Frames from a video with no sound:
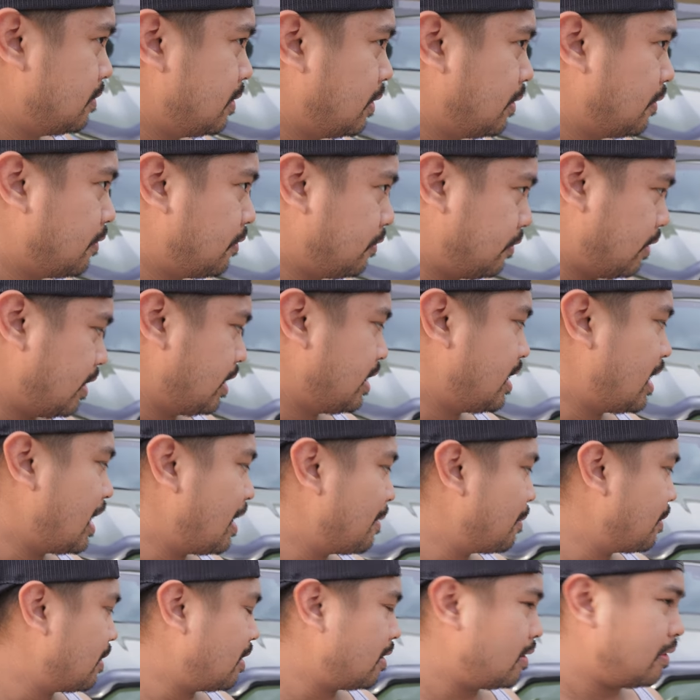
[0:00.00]
front
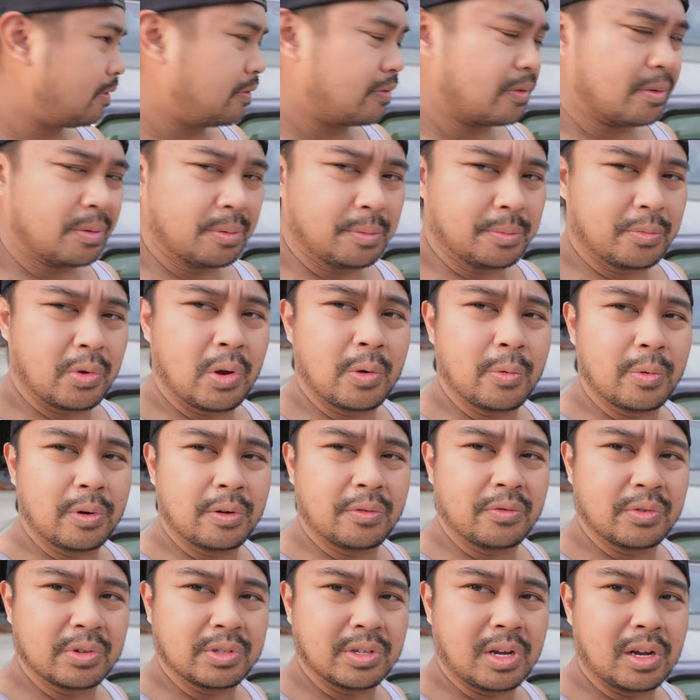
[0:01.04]
camera from Running
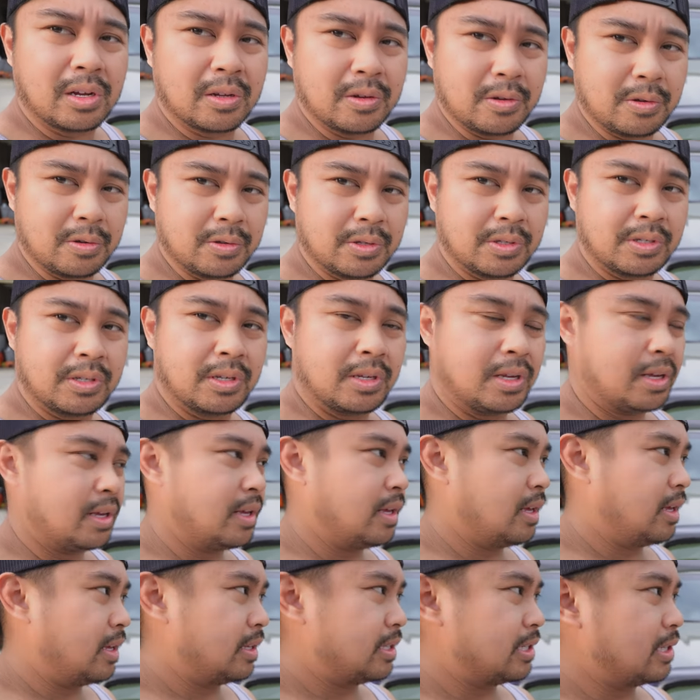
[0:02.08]
for Tacos.
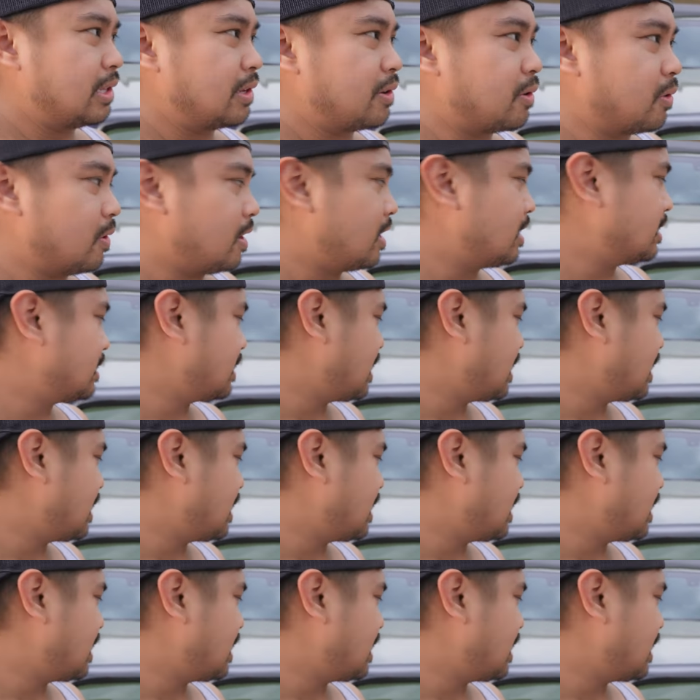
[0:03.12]
It's in the garage,